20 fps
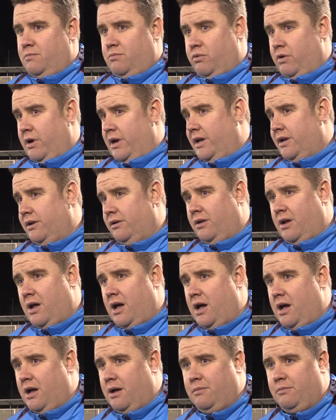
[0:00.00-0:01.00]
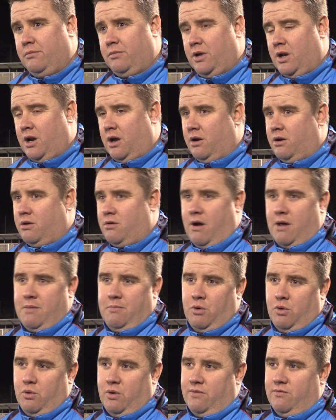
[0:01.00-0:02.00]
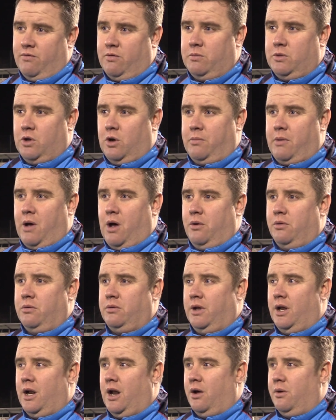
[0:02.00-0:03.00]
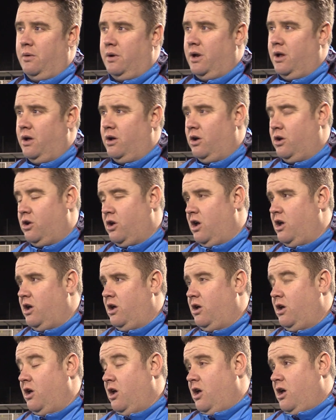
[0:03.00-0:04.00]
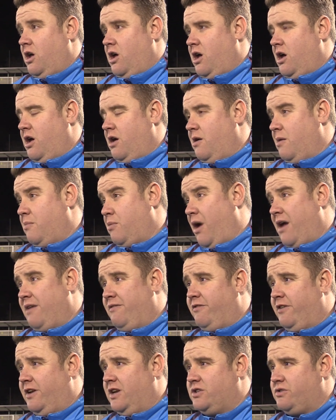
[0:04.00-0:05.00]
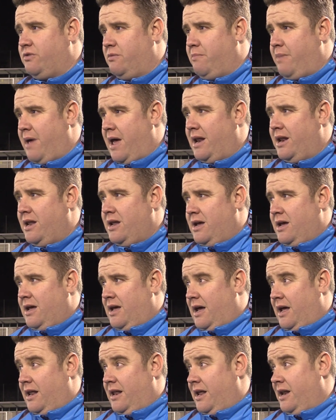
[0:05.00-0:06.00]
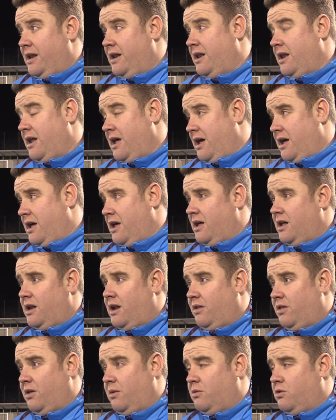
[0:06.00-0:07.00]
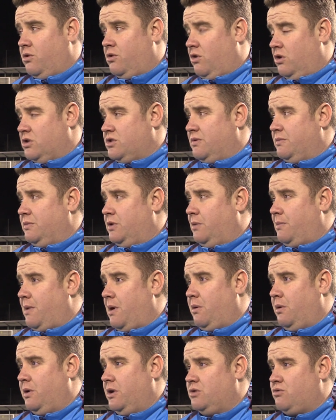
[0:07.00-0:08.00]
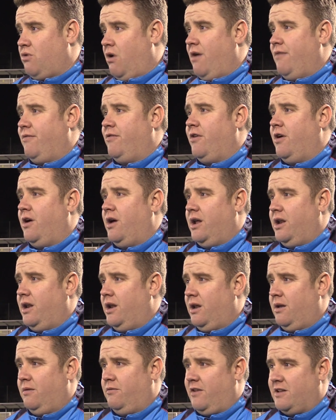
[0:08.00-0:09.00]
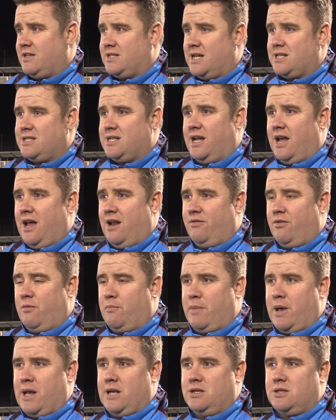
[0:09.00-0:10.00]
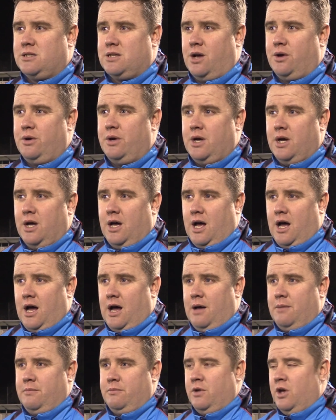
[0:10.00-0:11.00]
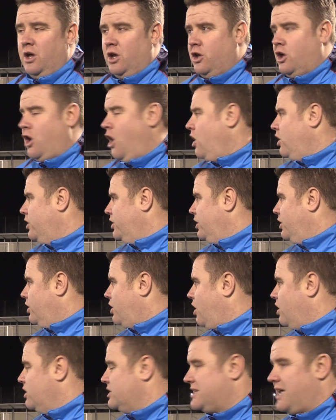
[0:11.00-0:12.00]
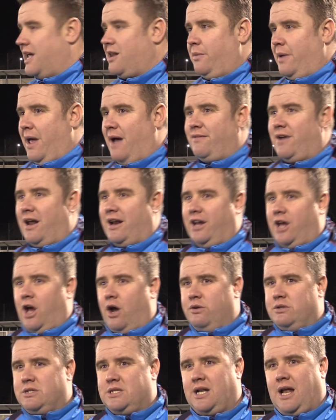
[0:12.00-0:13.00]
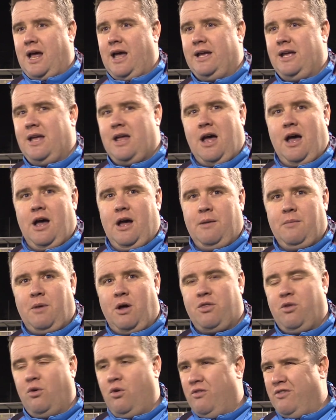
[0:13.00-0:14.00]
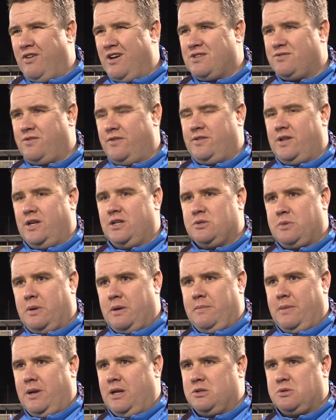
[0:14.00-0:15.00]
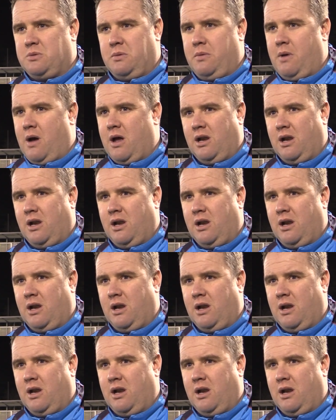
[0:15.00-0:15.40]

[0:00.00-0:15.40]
brilliant. A great ball in from Dobbo, and a brave finish from Ben, and then another cross from Dobbo on his right foot, and fantastic header from Ben. So you can't say that we haven't had a go today. I thought first 15-20 minutes we